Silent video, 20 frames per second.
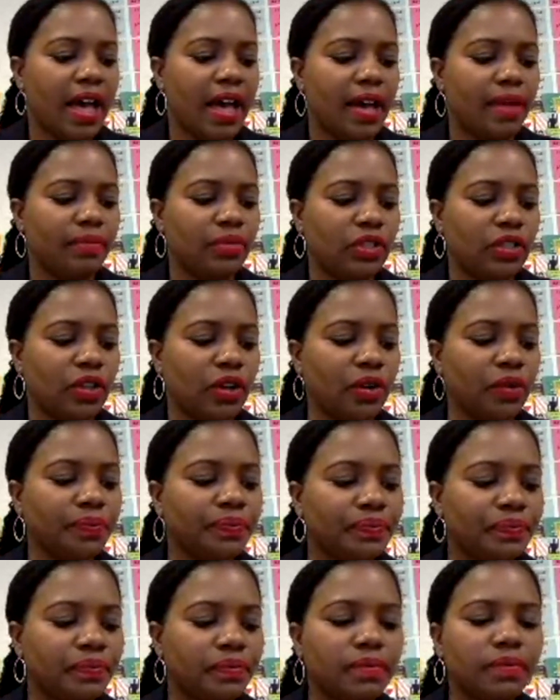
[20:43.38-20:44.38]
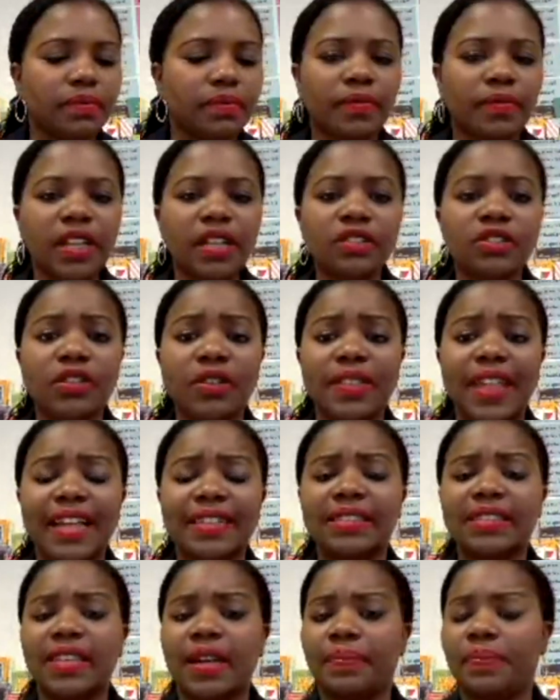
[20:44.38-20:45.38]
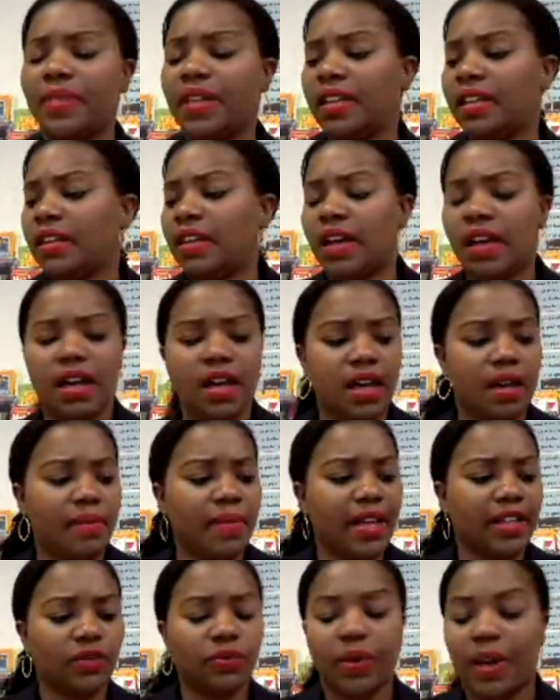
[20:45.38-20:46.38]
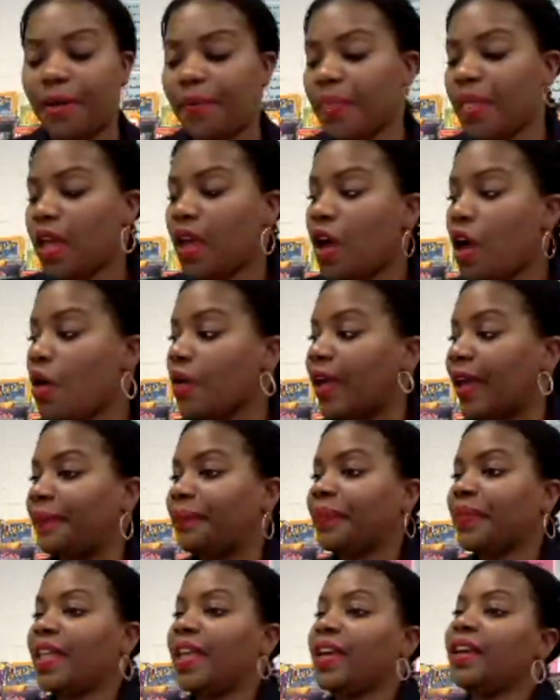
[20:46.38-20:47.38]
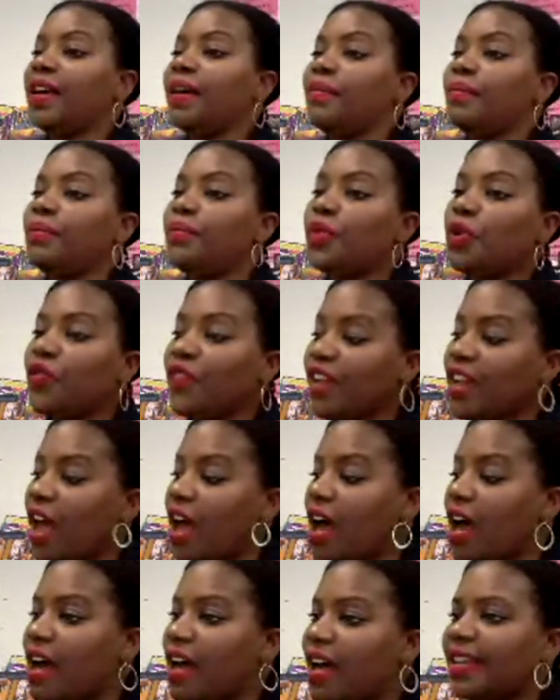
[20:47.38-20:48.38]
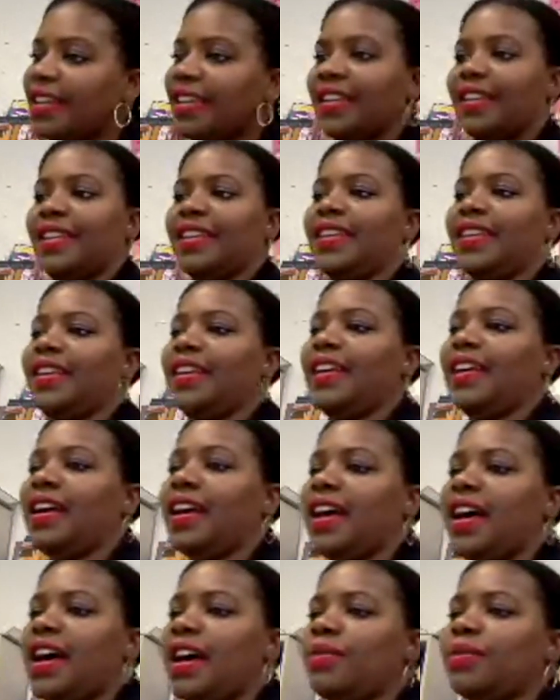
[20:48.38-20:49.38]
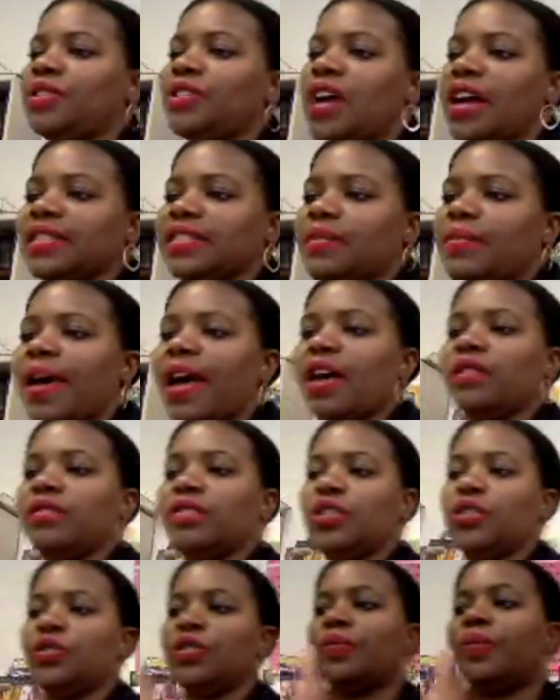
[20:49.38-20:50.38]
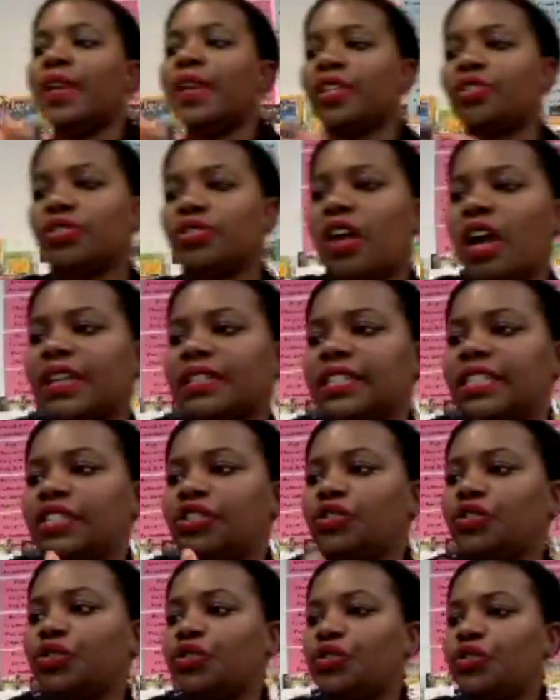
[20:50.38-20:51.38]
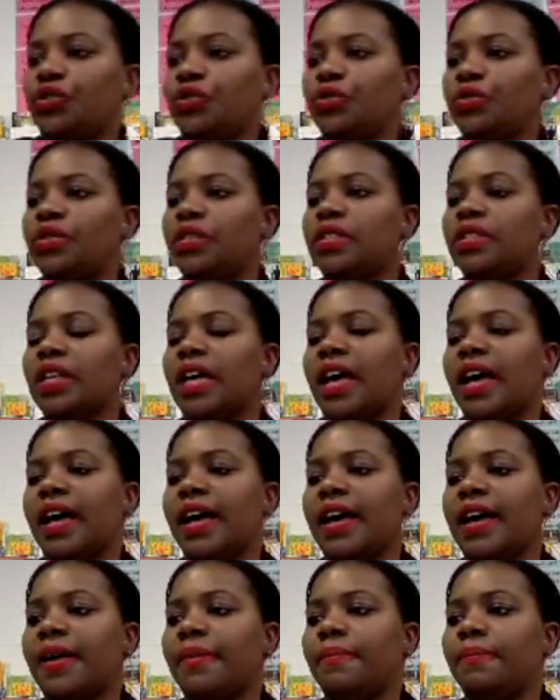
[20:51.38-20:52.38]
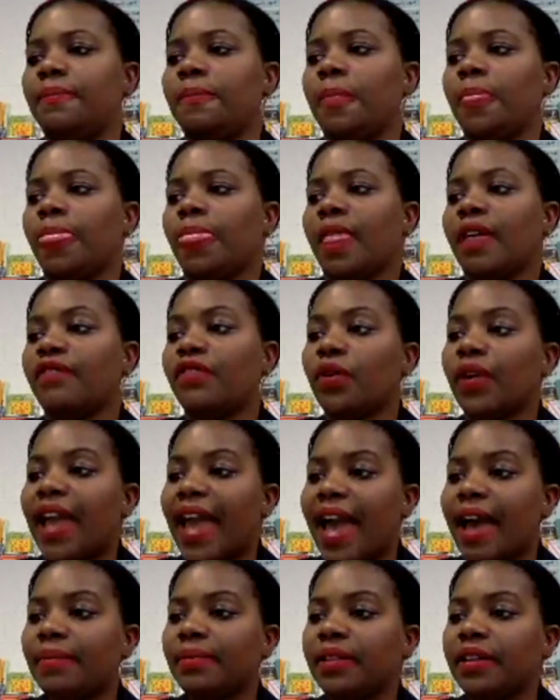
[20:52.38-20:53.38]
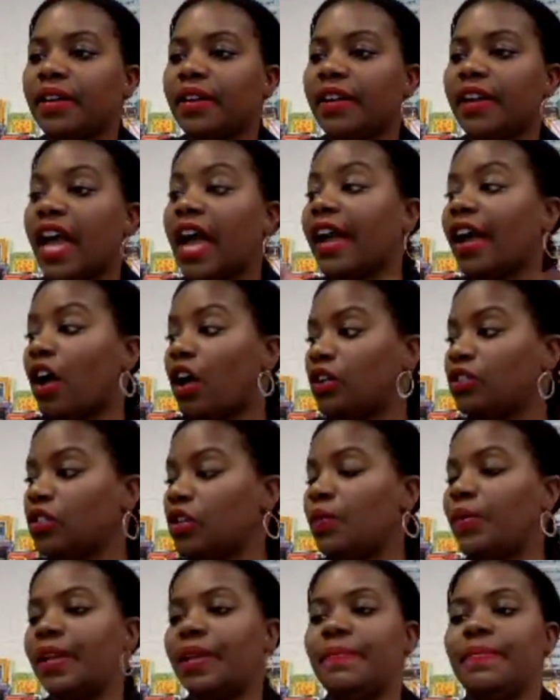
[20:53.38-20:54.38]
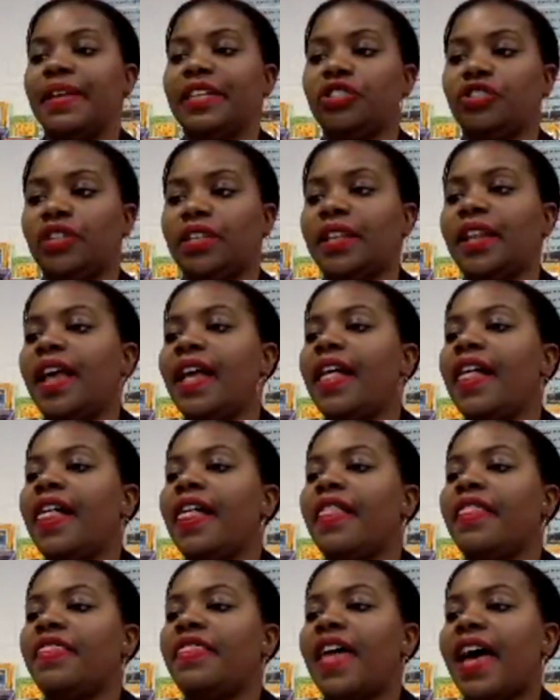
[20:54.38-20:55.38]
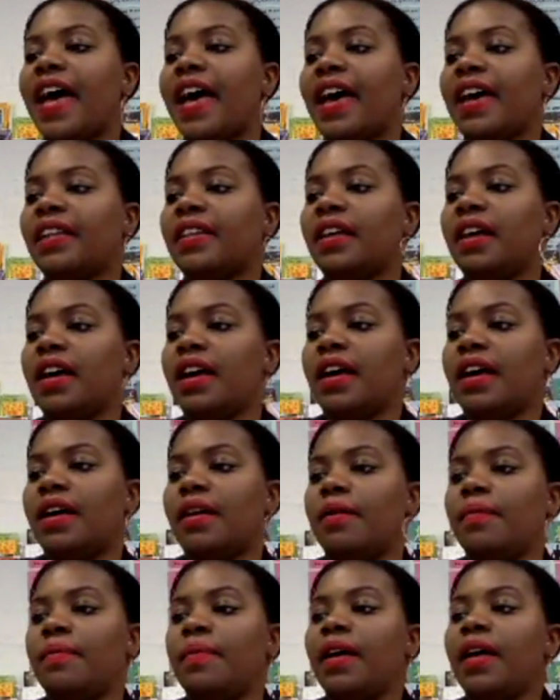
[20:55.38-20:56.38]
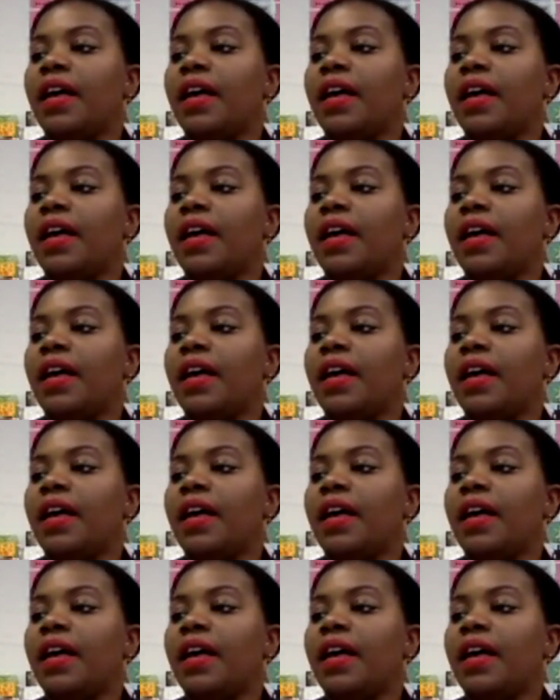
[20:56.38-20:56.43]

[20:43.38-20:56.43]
so that's something as well. Okay, moving on. We talked about using picture talk to introduce vocabulary. I also want to mention that I